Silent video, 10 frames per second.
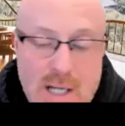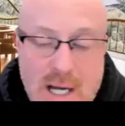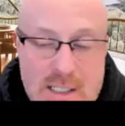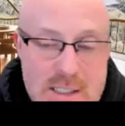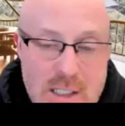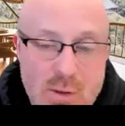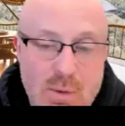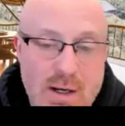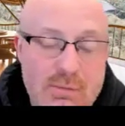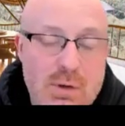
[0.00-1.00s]
19 or
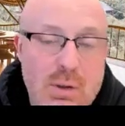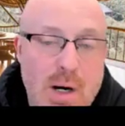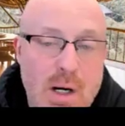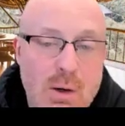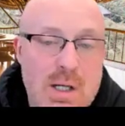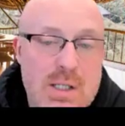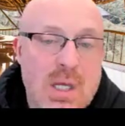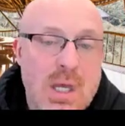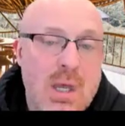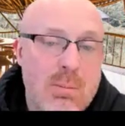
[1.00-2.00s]
whatever your mark
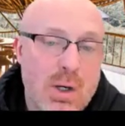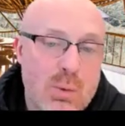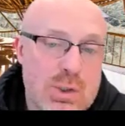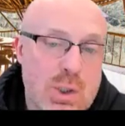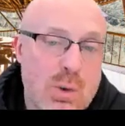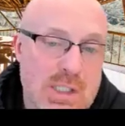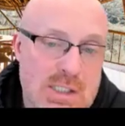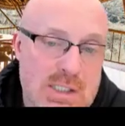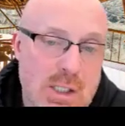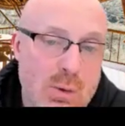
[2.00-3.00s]
was, but it would show as a
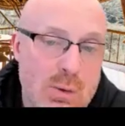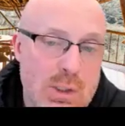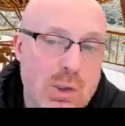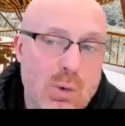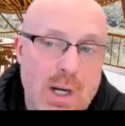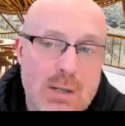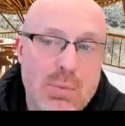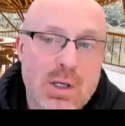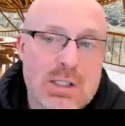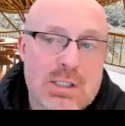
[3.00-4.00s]
0 in your grade
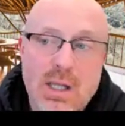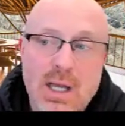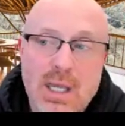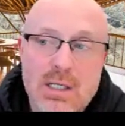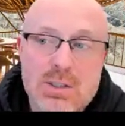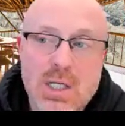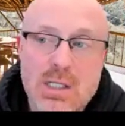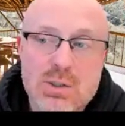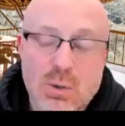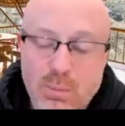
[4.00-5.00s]
book until I had a
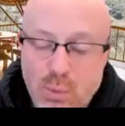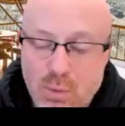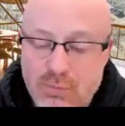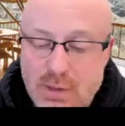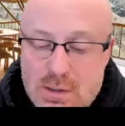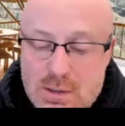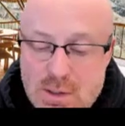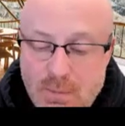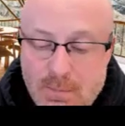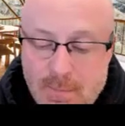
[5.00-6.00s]
chance to approve it.
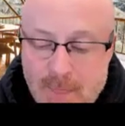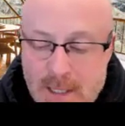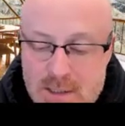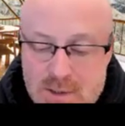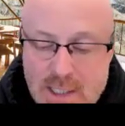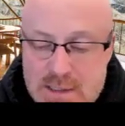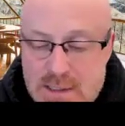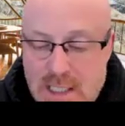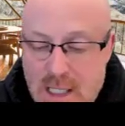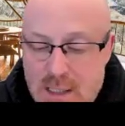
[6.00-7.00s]
So that's
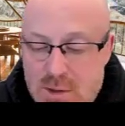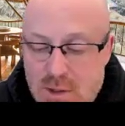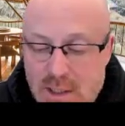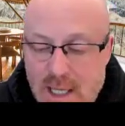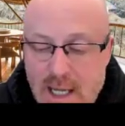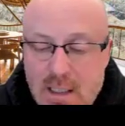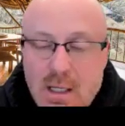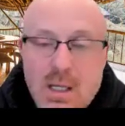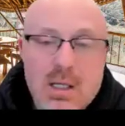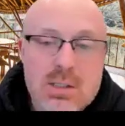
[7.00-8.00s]
the answer to that.
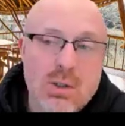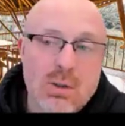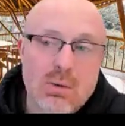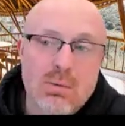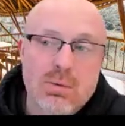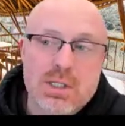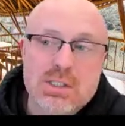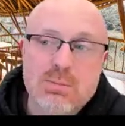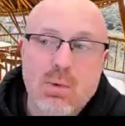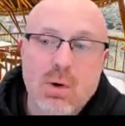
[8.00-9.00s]
So
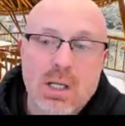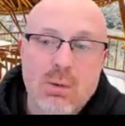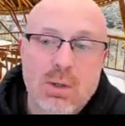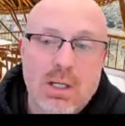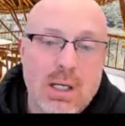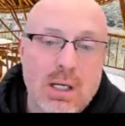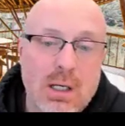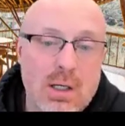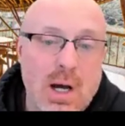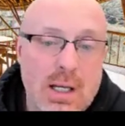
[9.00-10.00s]
this morning when I
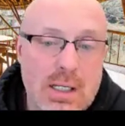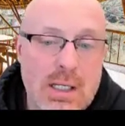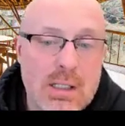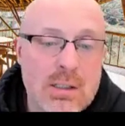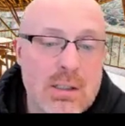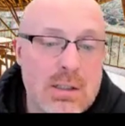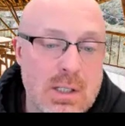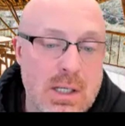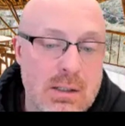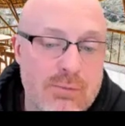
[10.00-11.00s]
got in
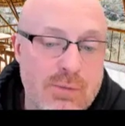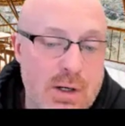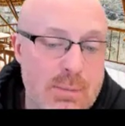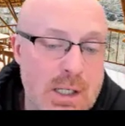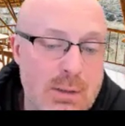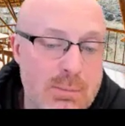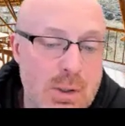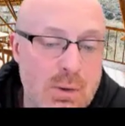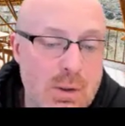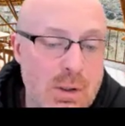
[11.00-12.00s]
and in front of my
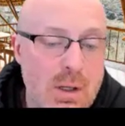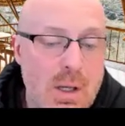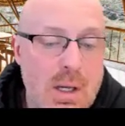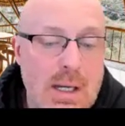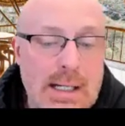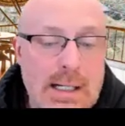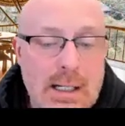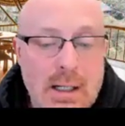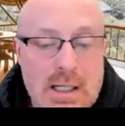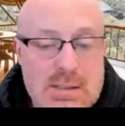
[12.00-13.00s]
computer,
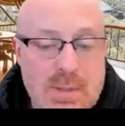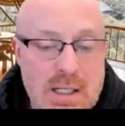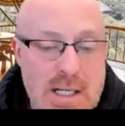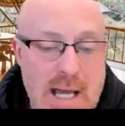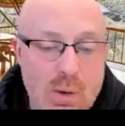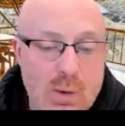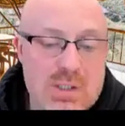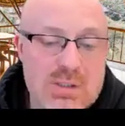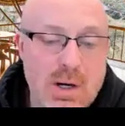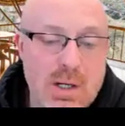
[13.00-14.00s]
I spent an hour
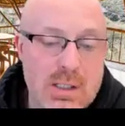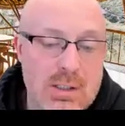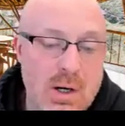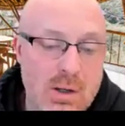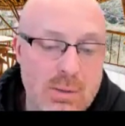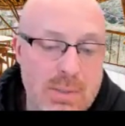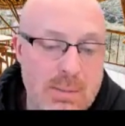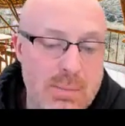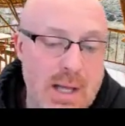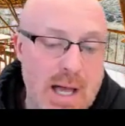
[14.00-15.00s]
responding to all the
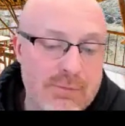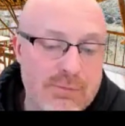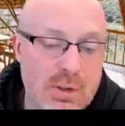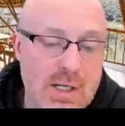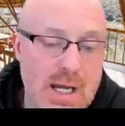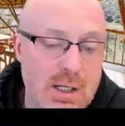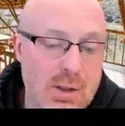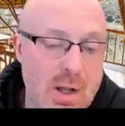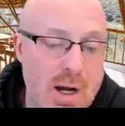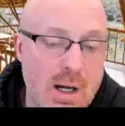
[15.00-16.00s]
people after 9
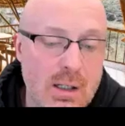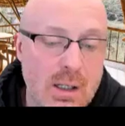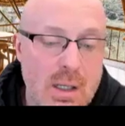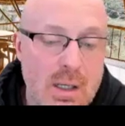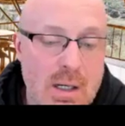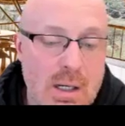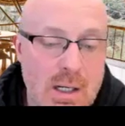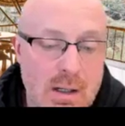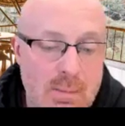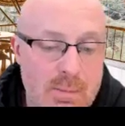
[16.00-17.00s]
o'clock
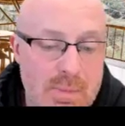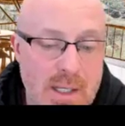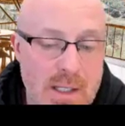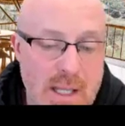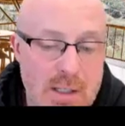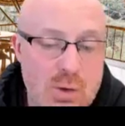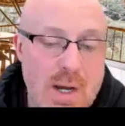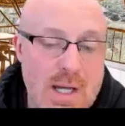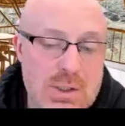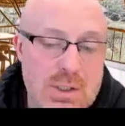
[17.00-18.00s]
that had
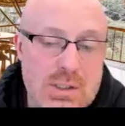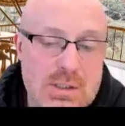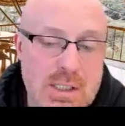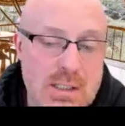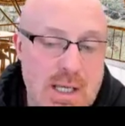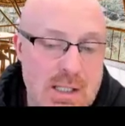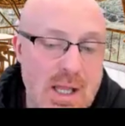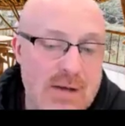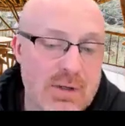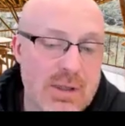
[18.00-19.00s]
questions that had
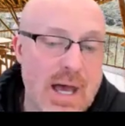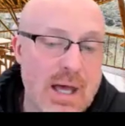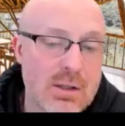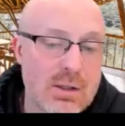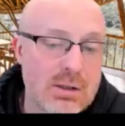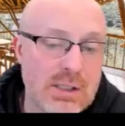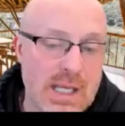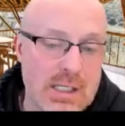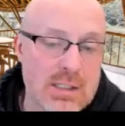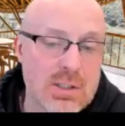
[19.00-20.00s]
left it that
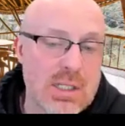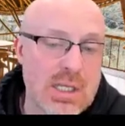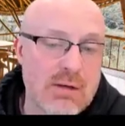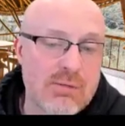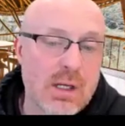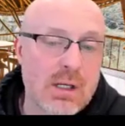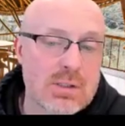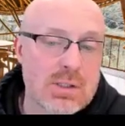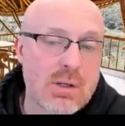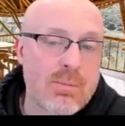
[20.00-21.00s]
late into the evening. So